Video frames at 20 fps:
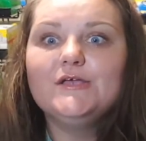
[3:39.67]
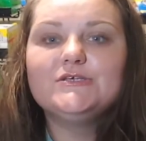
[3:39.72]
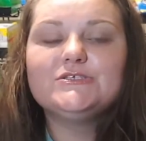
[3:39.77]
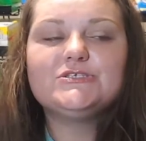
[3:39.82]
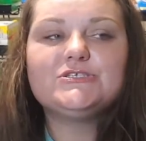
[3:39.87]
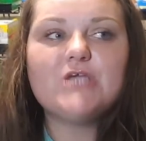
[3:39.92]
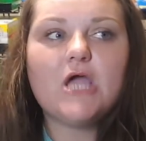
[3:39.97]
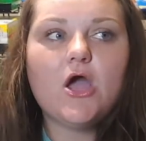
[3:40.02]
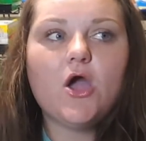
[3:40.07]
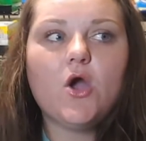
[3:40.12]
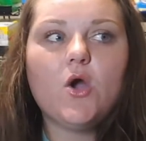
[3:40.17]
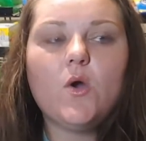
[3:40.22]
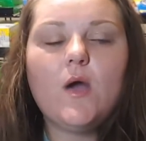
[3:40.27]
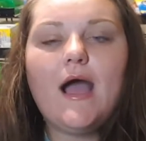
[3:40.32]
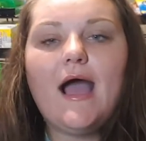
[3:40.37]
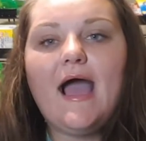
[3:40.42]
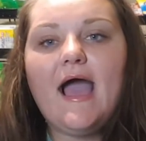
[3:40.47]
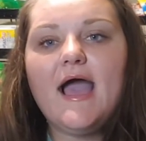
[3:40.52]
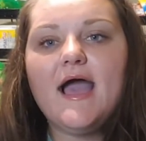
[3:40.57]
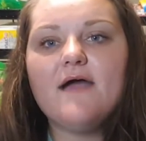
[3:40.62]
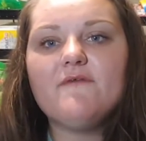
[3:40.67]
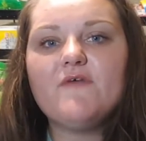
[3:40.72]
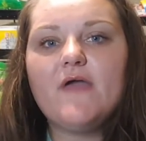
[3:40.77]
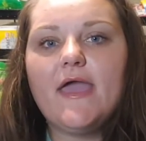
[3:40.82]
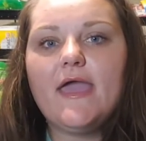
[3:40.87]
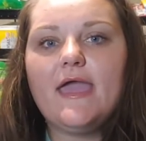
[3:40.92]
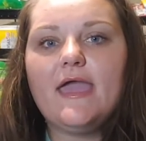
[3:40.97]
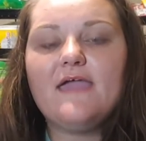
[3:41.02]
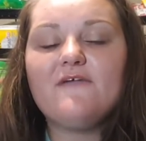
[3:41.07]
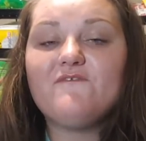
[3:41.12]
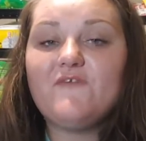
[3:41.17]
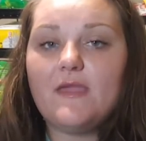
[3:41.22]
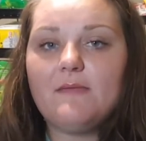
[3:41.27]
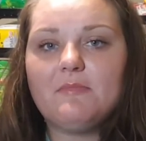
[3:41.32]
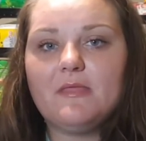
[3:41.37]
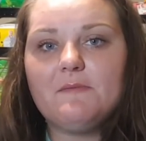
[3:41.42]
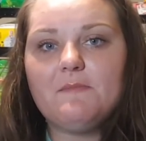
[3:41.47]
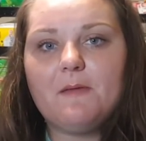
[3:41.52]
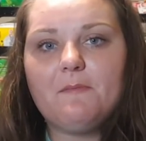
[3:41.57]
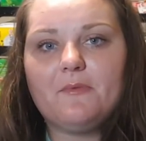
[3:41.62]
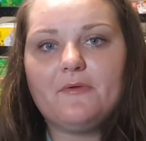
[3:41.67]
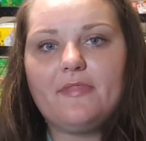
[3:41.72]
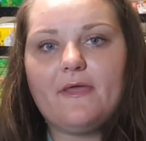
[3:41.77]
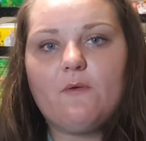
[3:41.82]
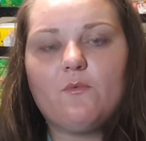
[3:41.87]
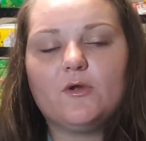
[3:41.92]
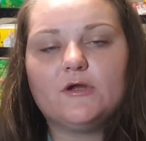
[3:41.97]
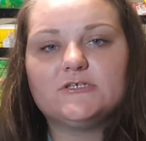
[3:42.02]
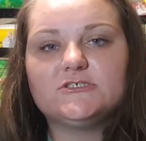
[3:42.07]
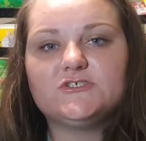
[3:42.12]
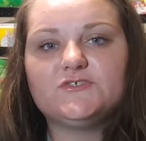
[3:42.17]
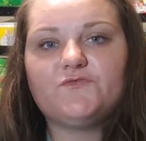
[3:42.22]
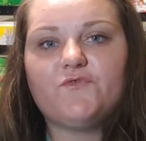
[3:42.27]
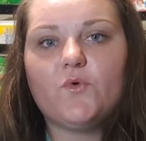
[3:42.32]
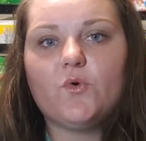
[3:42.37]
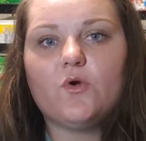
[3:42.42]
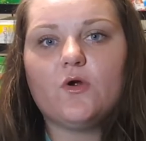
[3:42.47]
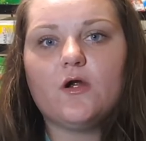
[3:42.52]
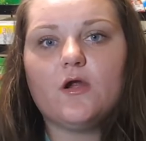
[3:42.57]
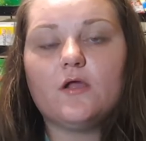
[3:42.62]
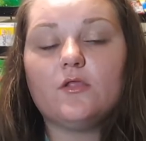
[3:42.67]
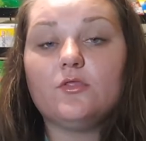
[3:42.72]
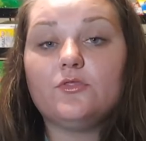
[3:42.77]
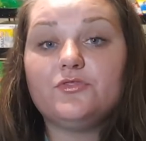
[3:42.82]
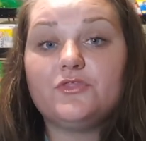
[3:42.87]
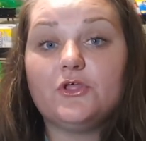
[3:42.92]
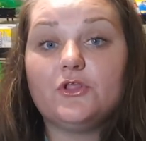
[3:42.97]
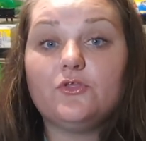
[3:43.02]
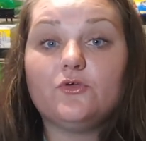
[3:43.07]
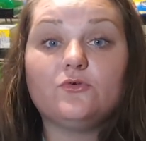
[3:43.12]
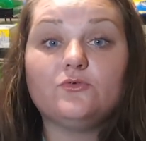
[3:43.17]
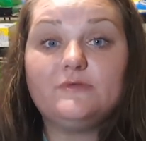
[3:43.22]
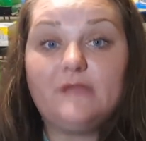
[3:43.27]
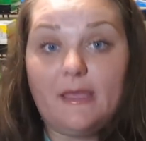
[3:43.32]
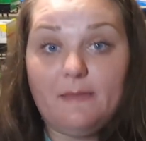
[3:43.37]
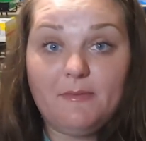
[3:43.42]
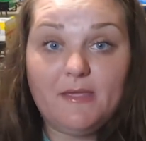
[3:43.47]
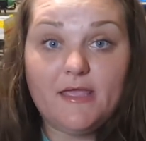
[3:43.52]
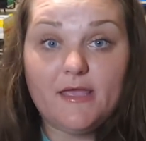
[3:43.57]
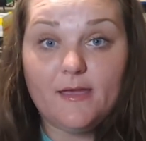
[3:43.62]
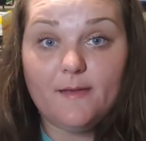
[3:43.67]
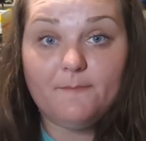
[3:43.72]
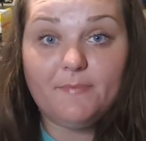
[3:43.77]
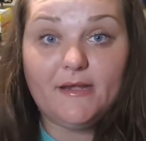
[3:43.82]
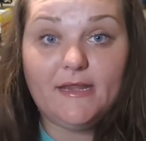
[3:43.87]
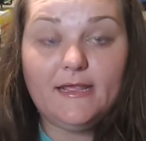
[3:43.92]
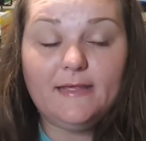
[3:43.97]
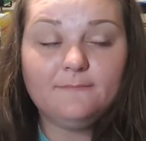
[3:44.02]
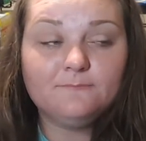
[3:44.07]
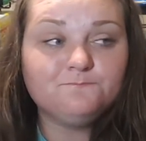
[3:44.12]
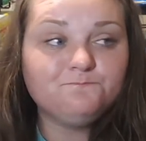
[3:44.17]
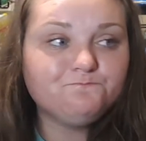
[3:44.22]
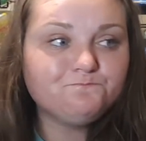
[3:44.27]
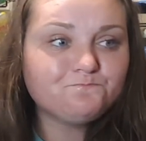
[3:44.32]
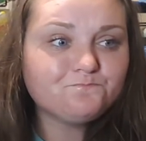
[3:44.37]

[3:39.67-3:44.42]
so i have a family member that works for the little debbie company